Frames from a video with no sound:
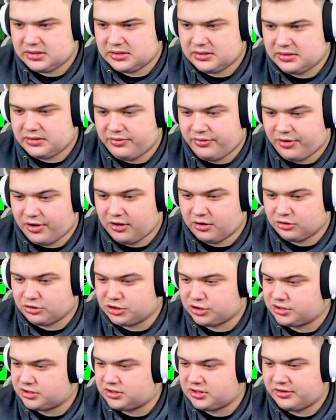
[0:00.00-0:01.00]

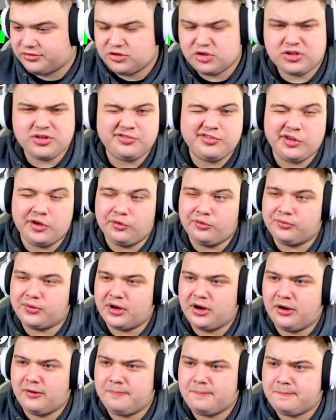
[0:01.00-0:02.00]
300s. Just a few, you
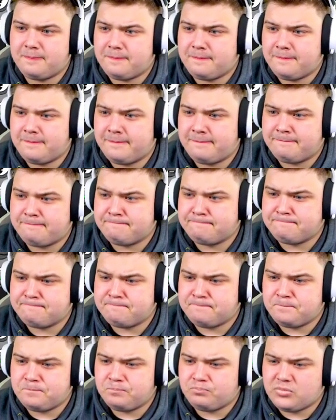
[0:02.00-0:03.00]
know?
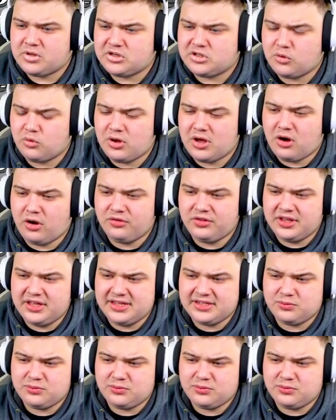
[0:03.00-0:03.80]
So on these,